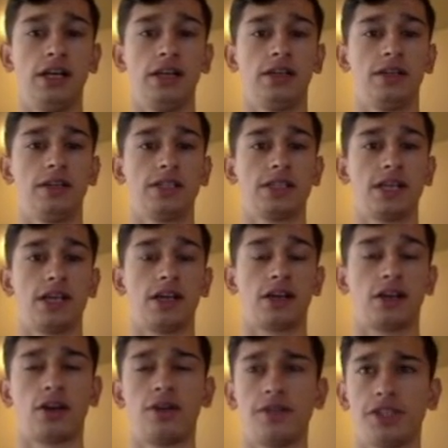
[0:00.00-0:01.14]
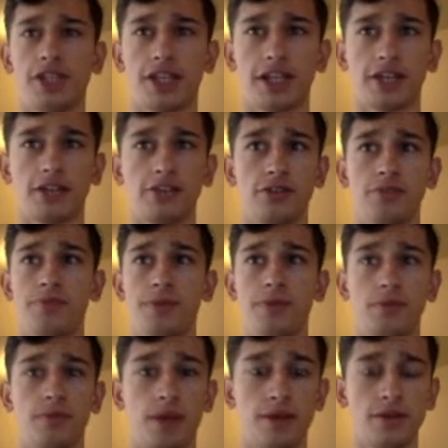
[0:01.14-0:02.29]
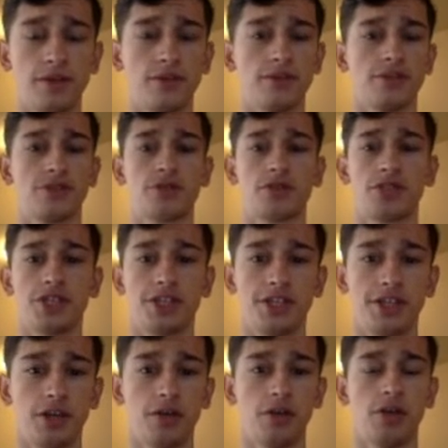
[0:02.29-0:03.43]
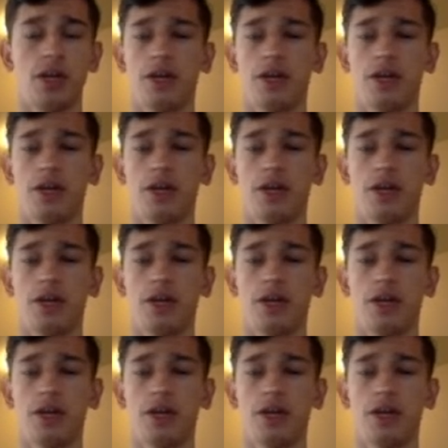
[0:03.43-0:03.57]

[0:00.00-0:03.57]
Kovacic, who people might use. Jorginho.